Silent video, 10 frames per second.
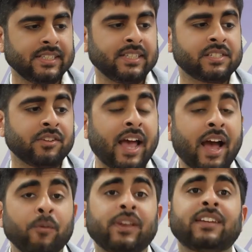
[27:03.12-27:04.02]
So
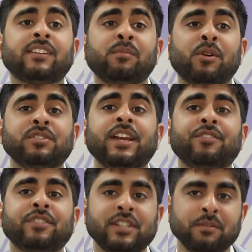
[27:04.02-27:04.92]
now we get to the most
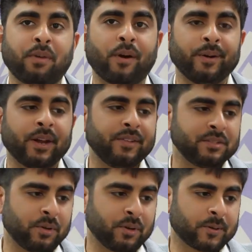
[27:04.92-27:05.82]
interesting part of his
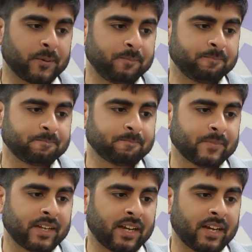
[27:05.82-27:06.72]
book,
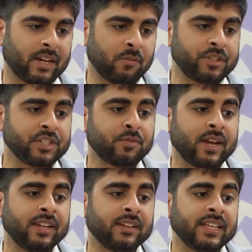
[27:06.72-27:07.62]
uh, which is
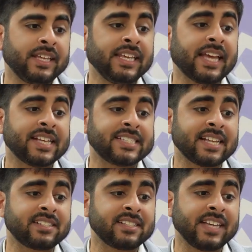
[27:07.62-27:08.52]
when he
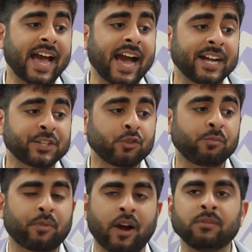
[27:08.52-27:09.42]
assesses the actual
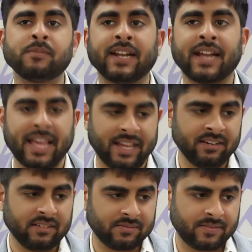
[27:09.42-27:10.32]
problem at
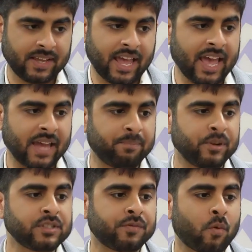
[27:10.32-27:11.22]
hand and
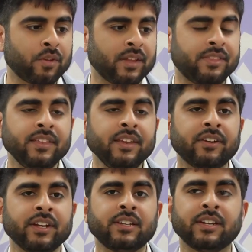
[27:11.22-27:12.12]
puts forth a
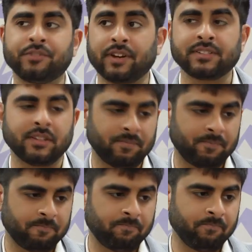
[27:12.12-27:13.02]
theory to address it.
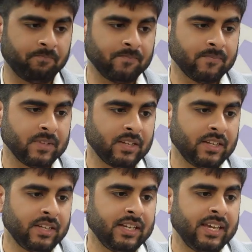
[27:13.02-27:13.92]

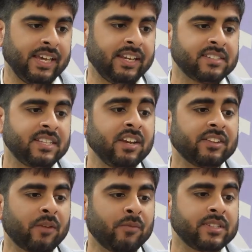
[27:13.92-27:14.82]
It is here
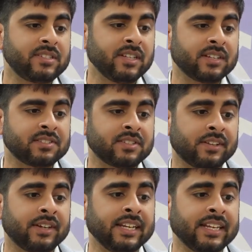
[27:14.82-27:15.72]
that we see a
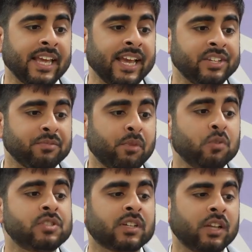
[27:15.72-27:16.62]
Sadr engage
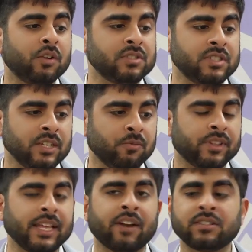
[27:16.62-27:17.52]
most closely
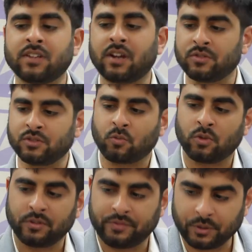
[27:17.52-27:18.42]
with Aristotle's
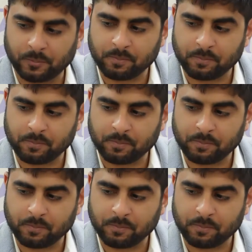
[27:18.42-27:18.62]
worldview.